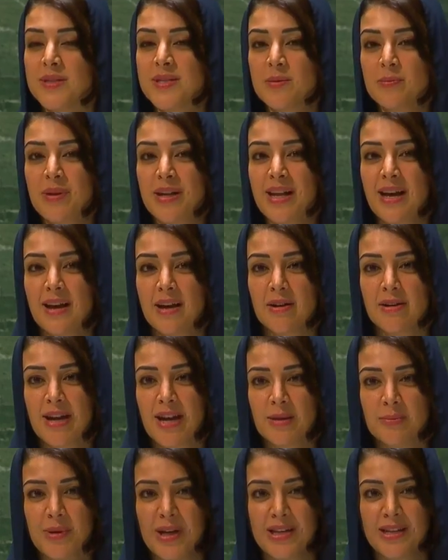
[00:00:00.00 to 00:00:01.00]

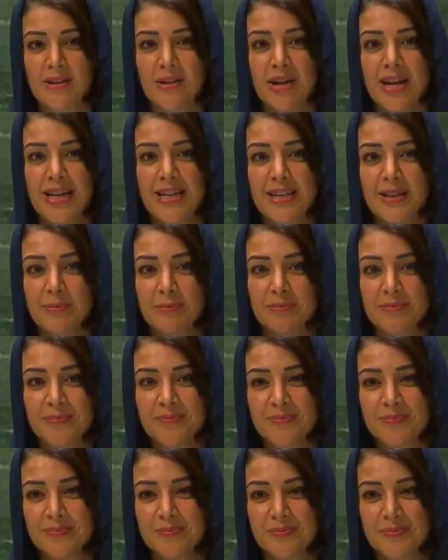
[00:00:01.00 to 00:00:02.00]

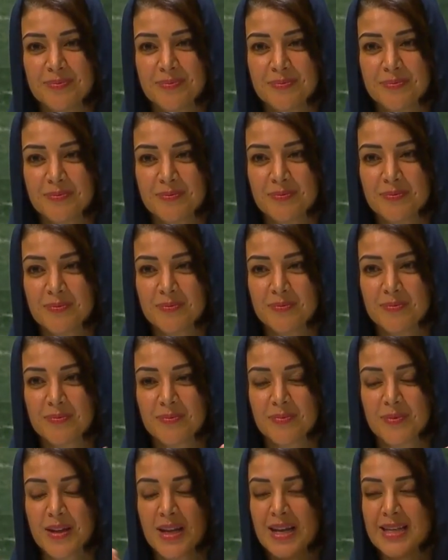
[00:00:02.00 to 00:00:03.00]
In the name of God,
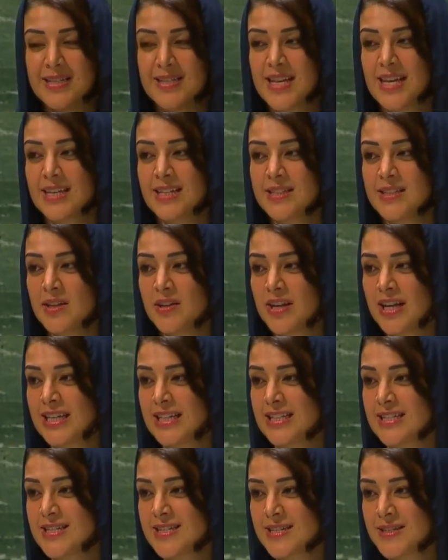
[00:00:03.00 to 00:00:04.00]
the Merciful, the
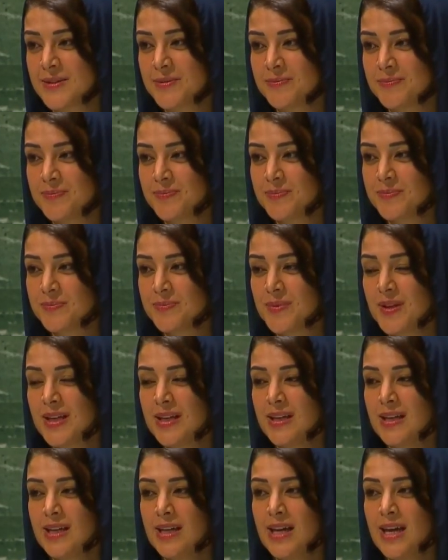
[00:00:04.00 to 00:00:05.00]
Compassionate,
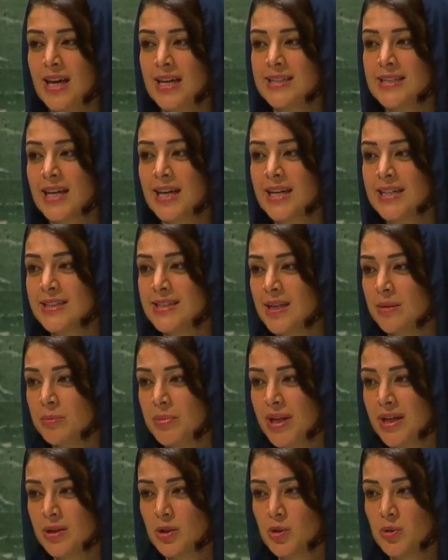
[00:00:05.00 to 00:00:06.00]
Mr.
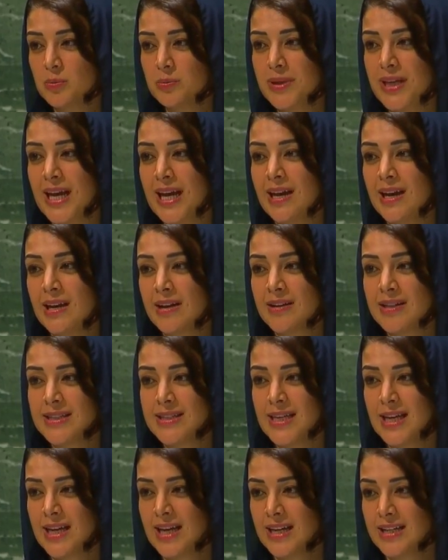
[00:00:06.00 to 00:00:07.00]
President,
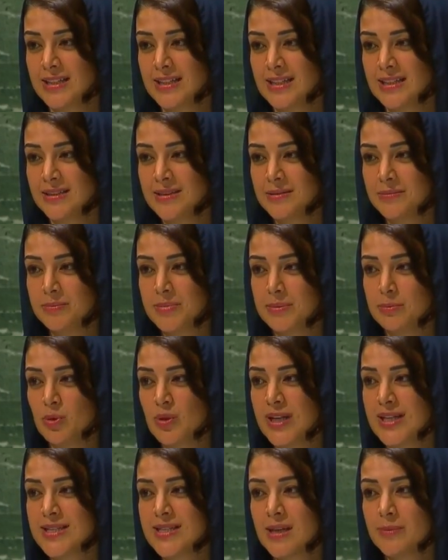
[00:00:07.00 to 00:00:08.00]
I would like to
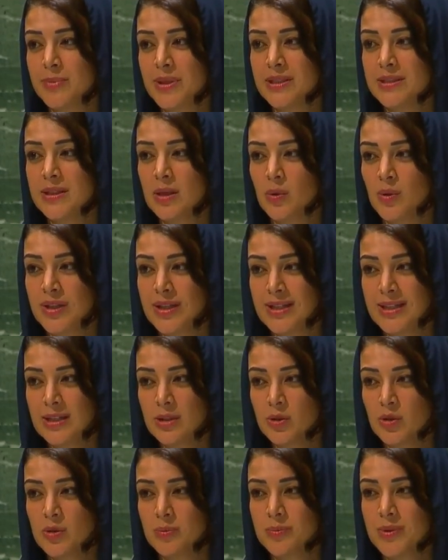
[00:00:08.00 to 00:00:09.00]
congratulate you,
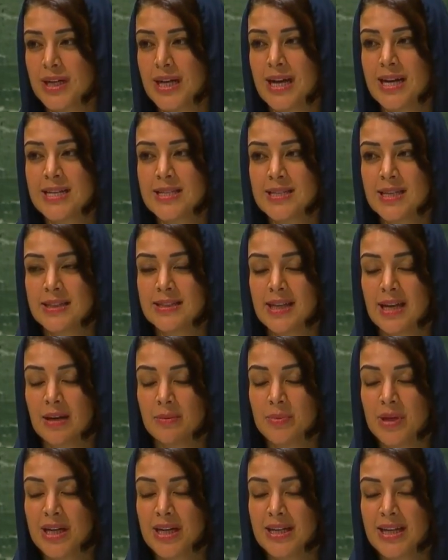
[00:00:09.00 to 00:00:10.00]
Your
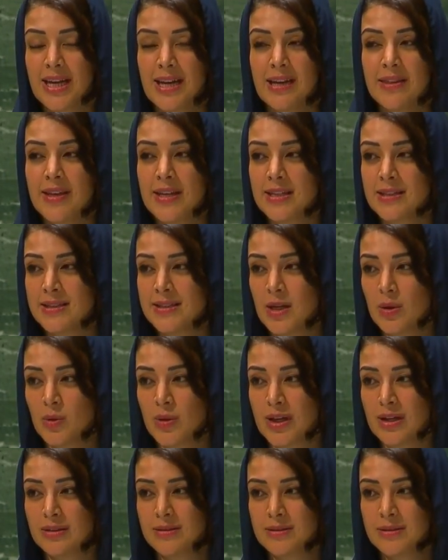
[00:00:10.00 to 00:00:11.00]
Excellency, on assuming the
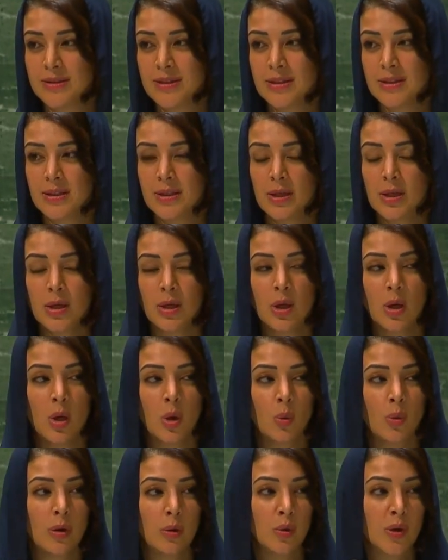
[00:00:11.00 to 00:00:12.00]
presidency of
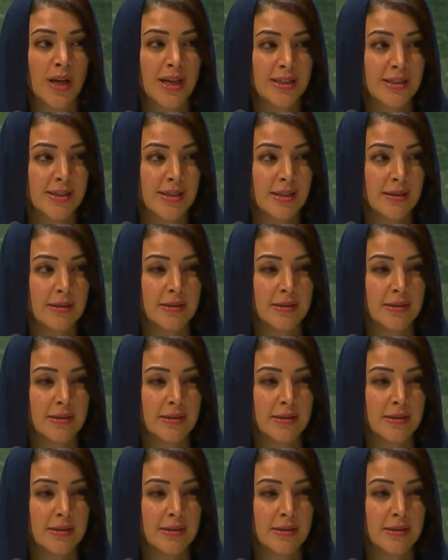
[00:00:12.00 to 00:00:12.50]
this session.